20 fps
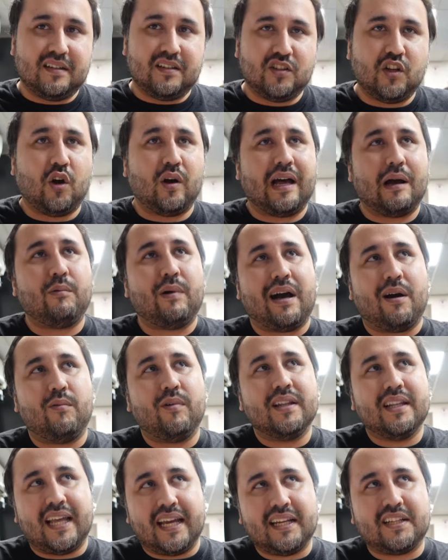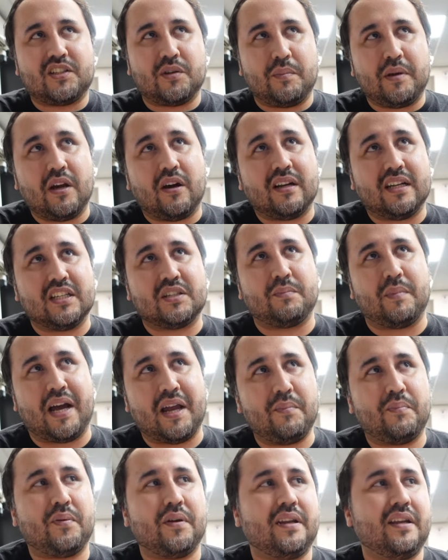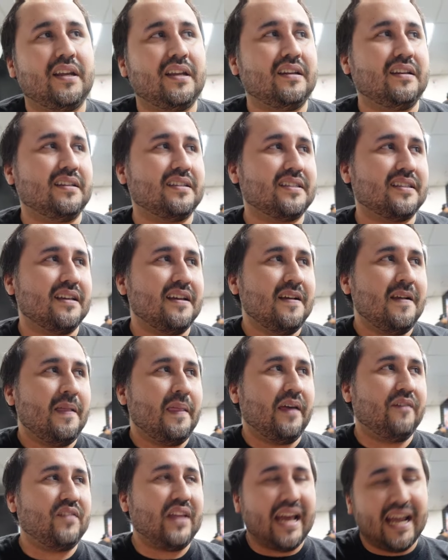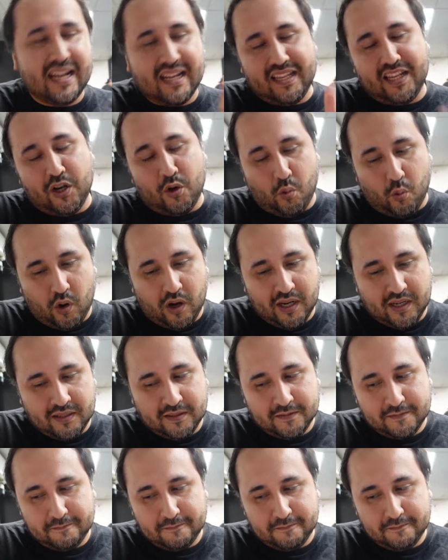No, I, I would like to be honest. My opinion is, if they had a Link One